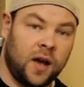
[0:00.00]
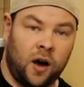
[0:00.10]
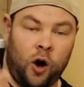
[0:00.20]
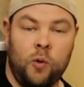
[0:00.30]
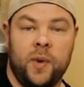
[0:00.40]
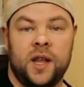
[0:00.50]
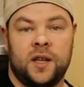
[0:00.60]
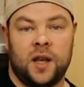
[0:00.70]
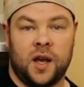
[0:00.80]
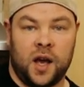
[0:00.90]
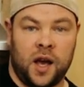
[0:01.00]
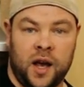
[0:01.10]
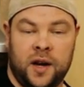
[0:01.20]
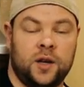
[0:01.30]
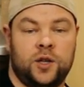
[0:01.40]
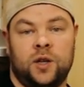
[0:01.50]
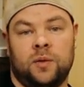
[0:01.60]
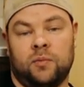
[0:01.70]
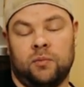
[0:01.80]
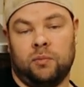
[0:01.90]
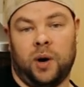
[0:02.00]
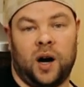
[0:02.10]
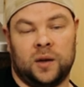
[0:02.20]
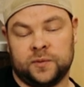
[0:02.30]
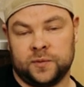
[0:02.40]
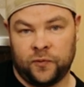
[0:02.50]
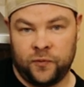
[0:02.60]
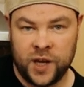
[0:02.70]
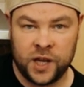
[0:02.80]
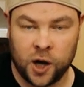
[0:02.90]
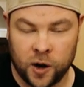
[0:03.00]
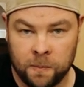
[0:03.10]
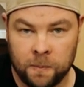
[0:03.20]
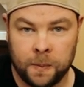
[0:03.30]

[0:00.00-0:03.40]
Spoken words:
homemade energy bar video.